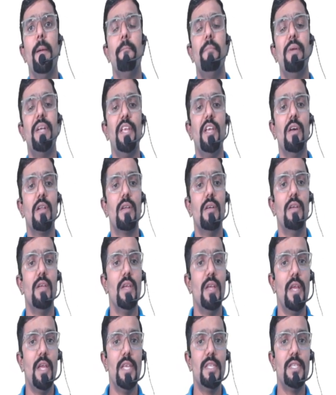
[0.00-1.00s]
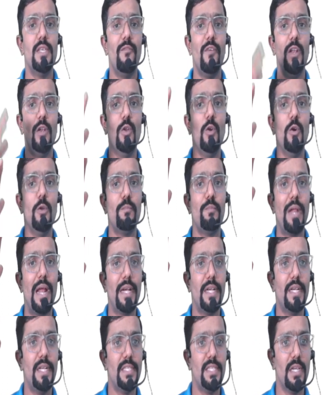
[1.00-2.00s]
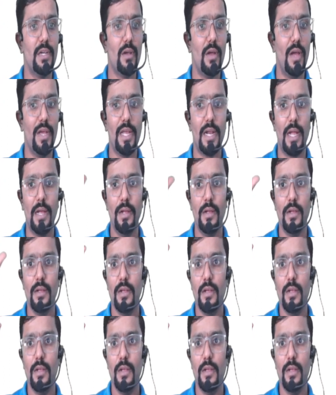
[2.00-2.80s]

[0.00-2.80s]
But here, is a well-known practicing lawyer. Huh?